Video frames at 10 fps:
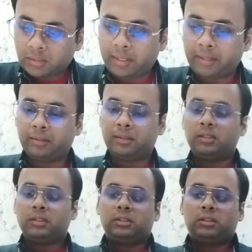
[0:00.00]
correct.
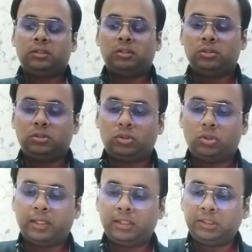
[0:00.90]
So
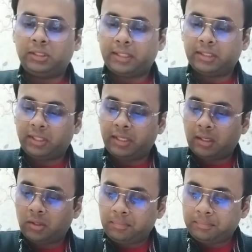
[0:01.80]
let us see the case 3
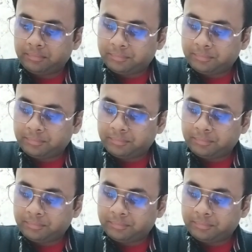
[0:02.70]
now.